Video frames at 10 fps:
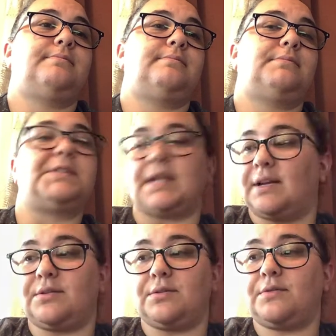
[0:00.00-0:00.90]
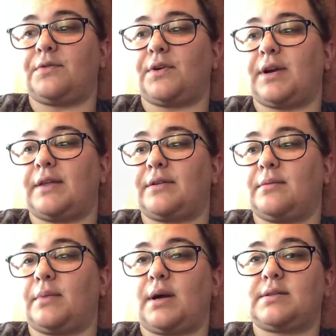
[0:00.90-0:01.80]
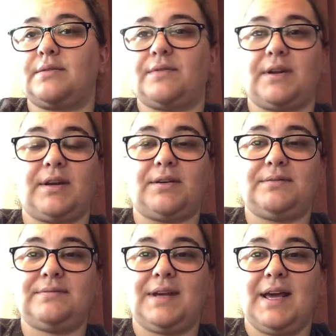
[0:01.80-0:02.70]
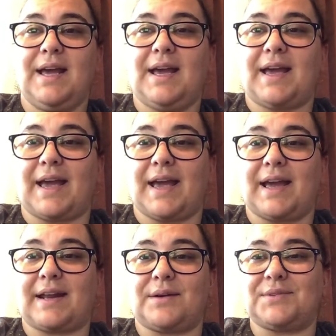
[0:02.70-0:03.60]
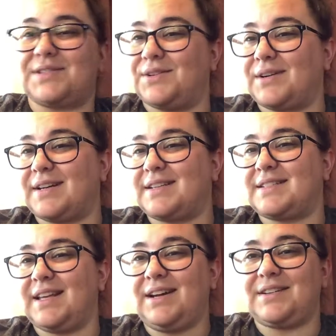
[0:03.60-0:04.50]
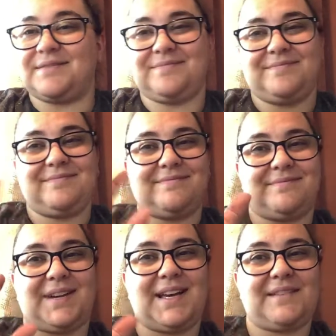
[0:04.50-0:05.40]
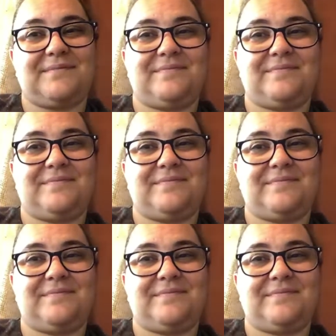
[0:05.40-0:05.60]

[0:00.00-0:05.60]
stay tuned for another unboxing video and I will see you guys later. Bye.